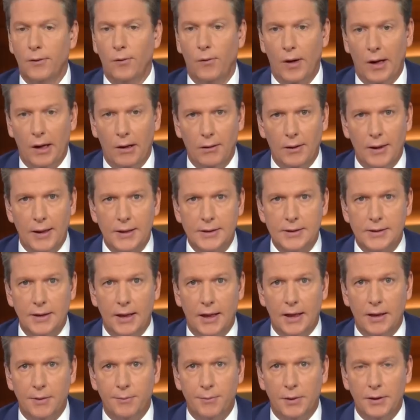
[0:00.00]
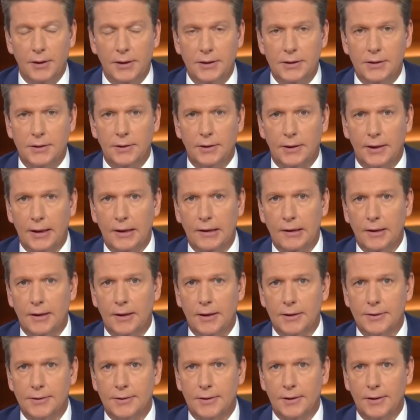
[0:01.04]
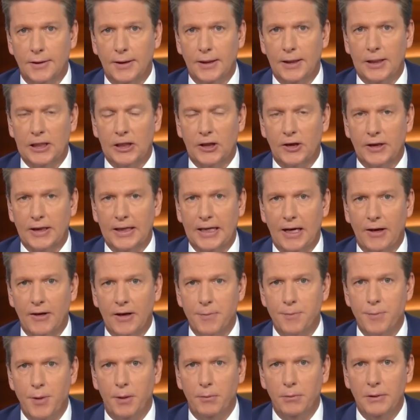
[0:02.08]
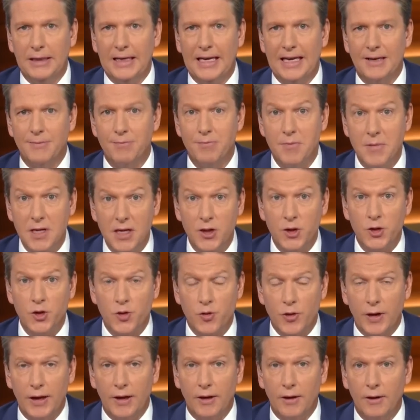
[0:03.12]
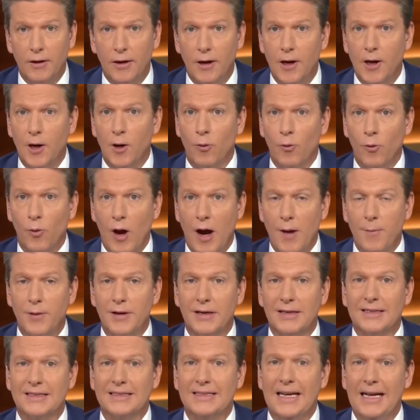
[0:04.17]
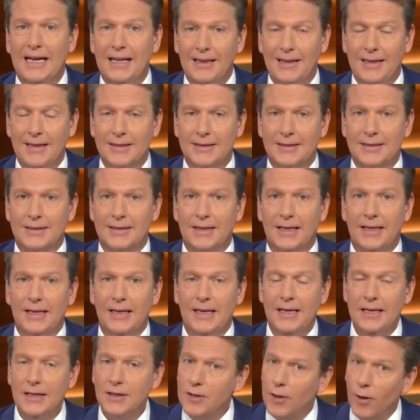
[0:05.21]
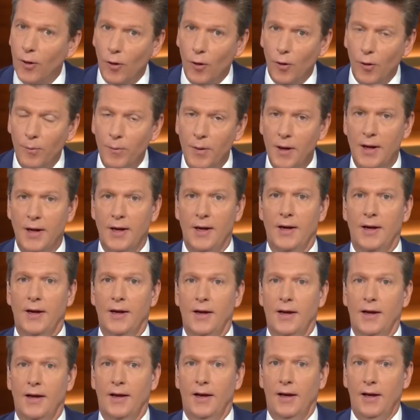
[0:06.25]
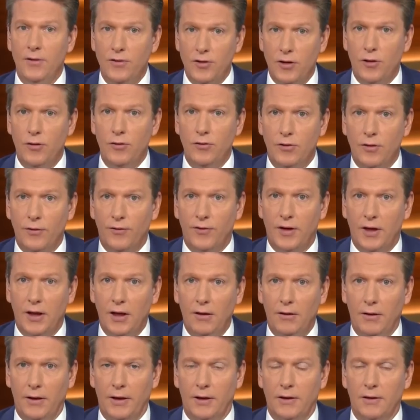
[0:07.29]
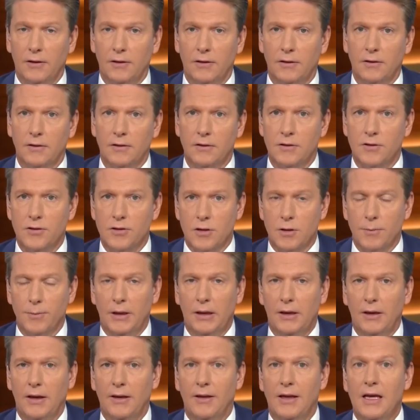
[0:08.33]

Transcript: Well, last night, police took into custody Clark County Public Administrator Robert Telles at his home. He's accused of killing German.